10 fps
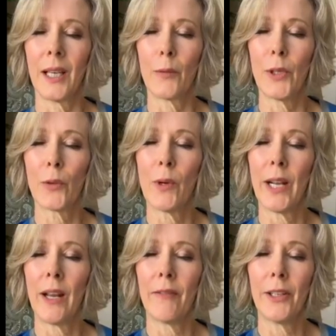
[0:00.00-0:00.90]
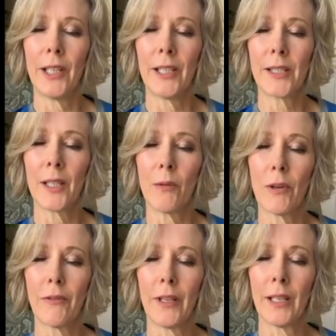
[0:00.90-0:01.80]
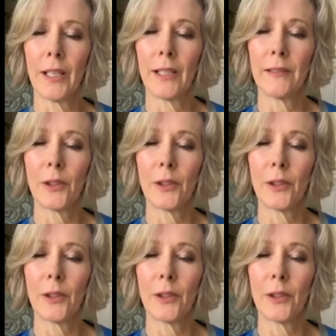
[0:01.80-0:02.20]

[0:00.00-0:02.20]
with whatever it is that we're feeling,